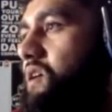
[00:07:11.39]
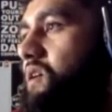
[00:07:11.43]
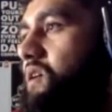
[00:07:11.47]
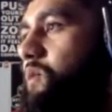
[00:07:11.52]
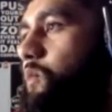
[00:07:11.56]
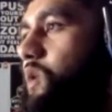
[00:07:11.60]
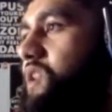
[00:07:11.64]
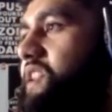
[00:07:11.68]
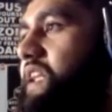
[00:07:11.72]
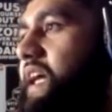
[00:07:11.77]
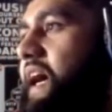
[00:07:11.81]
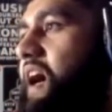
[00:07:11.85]

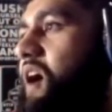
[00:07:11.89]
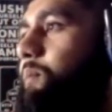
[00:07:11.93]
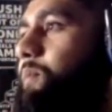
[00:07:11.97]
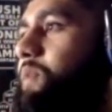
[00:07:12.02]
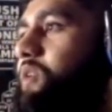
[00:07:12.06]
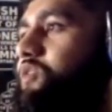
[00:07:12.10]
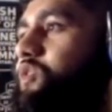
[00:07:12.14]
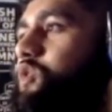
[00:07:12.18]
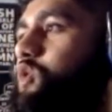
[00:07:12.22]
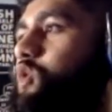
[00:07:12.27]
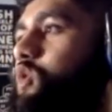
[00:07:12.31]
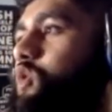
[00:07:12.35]
with the help
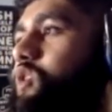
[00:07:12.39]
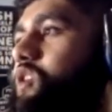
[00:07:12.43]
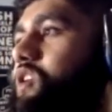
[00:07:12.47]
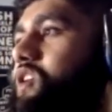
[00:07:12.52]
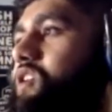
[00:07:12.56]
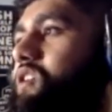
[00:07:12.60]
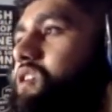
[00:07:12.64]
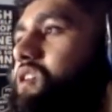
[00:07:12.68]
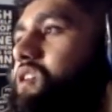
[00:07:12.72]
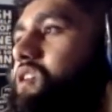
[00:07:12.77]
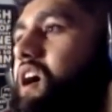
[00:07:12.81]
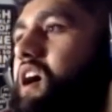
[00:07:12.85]
of
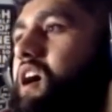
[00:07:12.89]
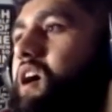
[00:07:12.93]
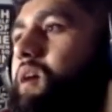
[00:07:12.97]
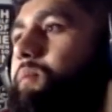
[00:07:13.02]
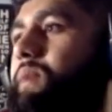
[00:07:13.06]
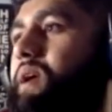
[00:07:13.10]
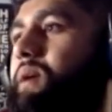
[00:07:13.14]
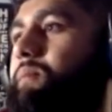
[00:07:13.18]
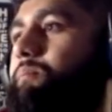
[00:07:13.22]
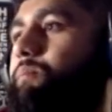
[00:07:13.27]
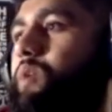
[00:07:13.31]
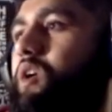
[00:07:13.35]
Google,
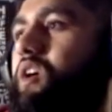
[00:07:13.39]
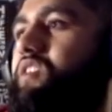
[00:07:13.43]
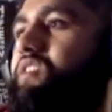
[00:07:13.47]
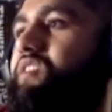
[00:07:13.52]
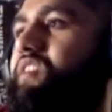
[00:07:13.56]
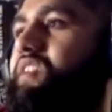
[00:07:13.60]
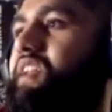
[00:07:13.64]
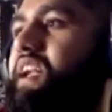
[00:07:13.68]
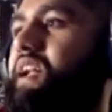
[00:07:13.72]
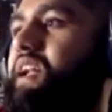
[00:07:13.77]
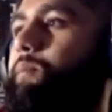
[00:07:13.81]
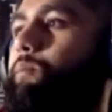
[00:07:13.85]

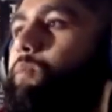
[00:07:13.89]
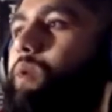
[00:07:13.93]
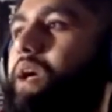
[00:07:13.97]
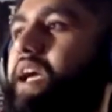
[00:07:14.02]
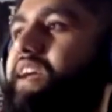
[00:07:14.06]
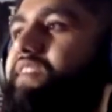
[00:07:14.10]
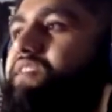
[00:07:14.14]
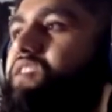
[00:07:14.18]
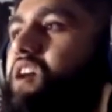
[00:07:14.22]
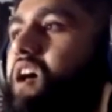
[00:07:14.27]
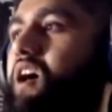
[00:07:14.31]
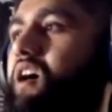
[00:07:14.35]
impersonated
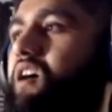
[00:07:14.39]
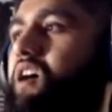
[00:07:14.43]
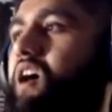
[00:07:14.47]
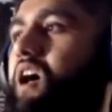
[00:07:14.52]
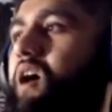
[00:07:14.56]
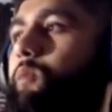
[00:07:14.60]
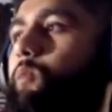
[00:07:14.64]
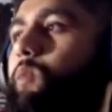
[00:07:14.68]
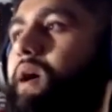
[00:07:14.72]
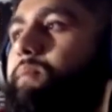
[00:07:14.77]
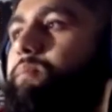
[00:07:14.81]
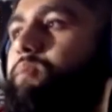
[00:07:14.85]

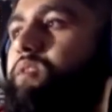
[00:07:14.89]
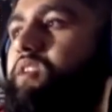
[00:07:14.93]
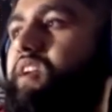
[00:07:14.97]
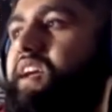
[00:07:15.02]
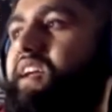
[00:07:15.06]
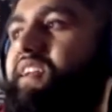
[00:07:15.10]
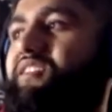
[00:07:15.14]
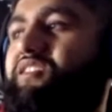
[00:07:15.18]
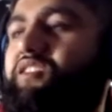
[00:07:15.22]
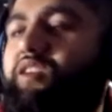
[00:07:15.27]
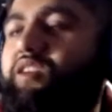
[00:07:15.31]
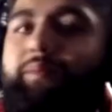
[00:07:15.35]
Brave.com
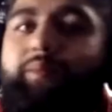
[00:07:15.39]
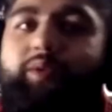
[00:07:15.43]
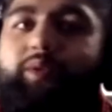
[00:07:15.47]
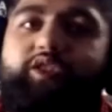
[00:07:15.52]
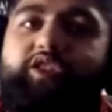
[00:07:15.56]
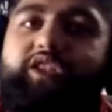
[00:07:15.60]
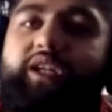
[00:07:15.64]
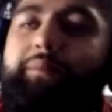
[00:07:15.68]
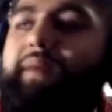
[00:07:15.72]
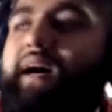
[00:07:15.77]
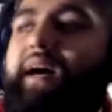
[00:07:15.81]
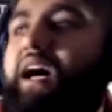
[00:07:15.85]
websites are
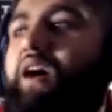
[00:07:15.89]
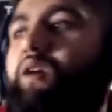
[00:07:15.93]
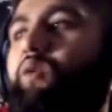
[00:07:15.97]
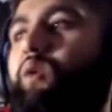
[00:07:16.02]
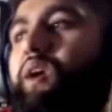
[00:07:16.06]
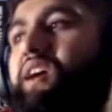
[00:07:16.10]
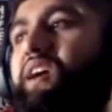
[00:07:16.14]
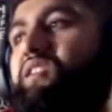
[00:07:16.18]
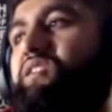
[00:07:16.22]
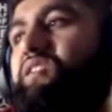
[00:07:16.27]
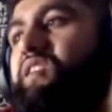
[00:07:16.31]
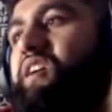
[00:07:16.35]
pushing
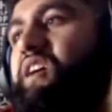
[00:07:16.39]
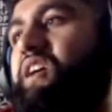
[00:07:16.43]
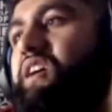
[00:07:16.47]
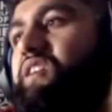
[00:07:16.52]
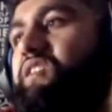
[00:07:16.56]
malwares.